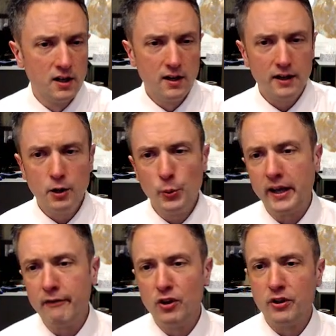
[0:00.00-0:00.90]
I know we
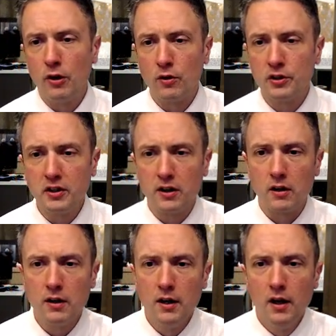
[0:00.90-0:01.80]
gave you the all
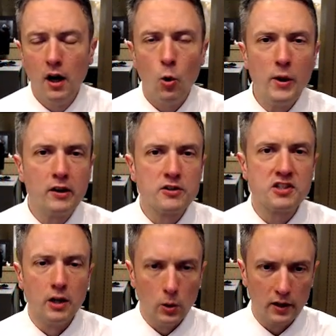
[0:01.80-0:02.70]
clear a week or
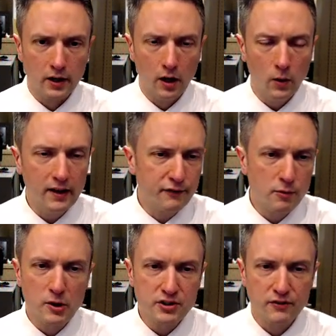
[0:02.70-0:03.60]
so ago, and for
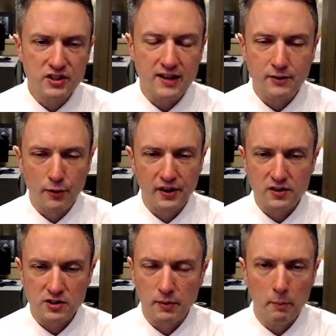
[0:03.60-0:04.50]
most of us, I don't think this
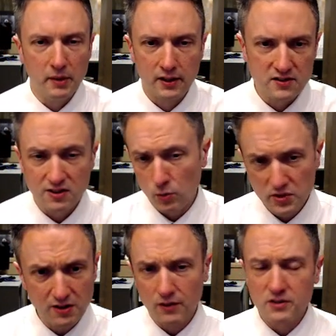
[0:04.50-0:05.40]
will be a big concern. We're
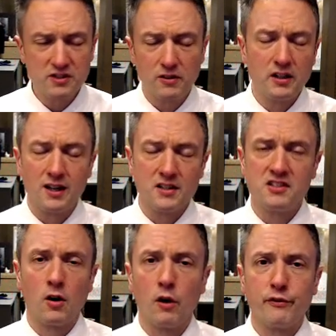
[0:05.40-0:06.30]
certainly not going to see
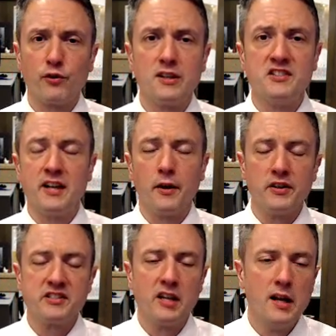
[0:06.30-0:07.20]
a hard freeze out of
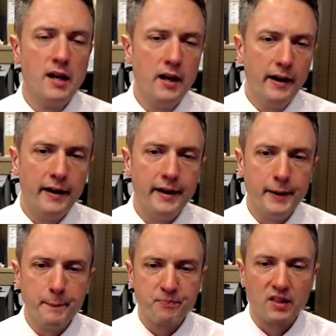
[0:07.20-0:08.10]
this.
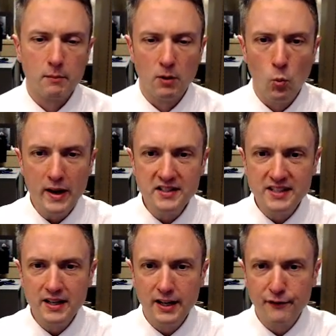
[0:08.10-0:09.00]
Um, but
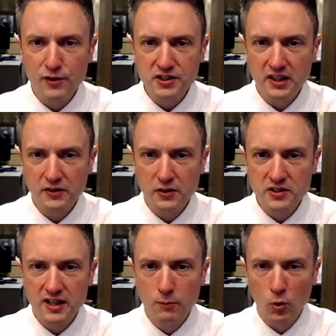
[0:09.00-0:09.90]
Wednesday night, first thing
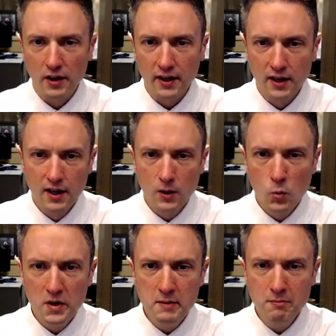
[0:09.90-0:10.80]
Thursday morning,
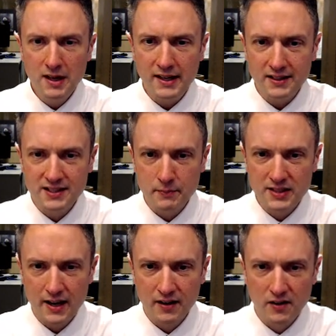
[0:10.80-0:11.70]
we might dip
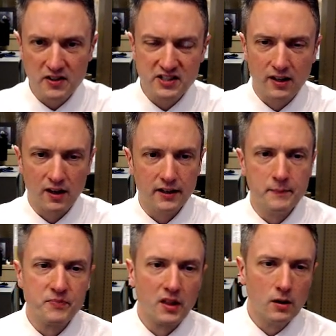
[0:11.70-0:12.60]
down into this area
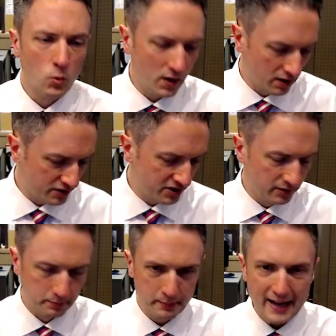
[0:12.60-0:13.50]
where
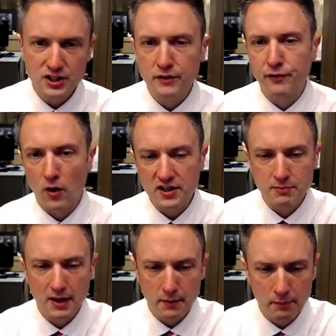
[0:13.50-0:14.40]
some patchy frost
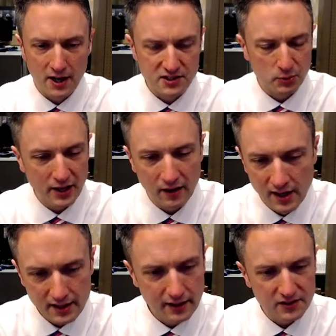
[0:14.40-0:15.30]
might be possible. Now,
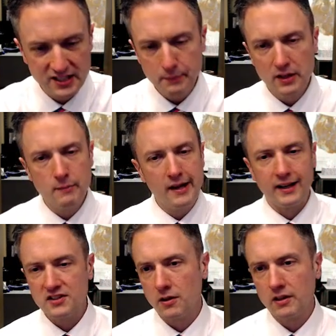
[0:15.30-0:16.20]
you know, deep into May,
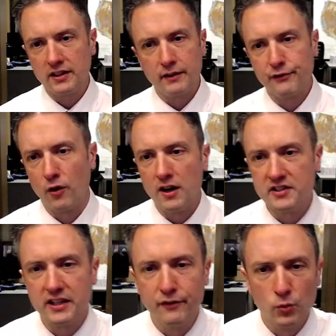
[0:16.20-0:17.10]
it's hard to get
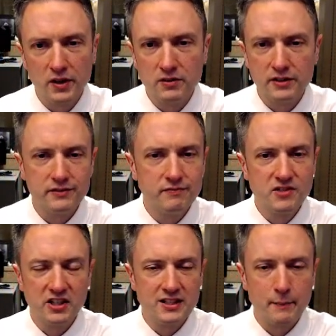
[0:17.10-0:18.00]
frost, even when you
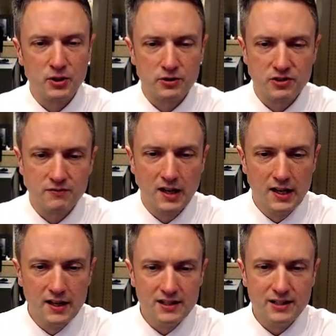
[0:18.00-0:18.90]
see temperatures
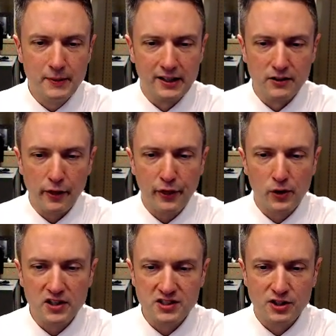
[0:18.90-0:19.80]
dipping into the
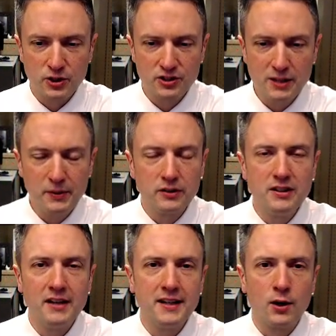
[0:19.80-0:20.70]
30s, because you're typically
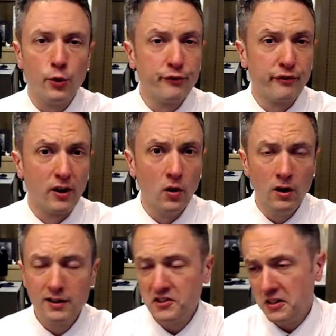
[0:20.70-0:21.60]
not that cold for very
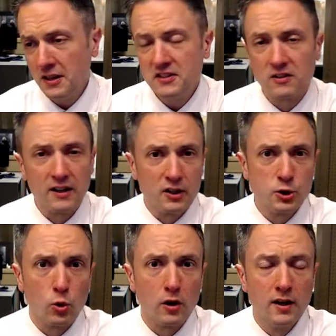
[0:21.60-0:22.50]
long, because the nights are getting
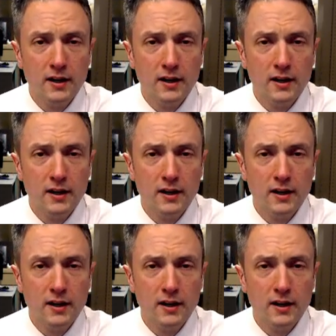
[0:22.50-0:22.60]
short.